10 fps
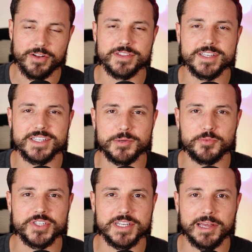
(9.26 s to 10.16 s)
following these
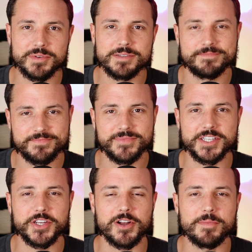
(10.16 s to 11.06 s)
simple steps?
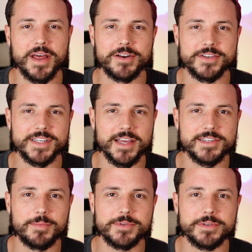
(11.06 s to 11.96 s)
Let's talk about it on
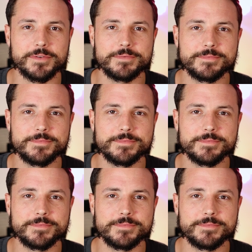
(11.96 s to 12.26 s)
today's episode.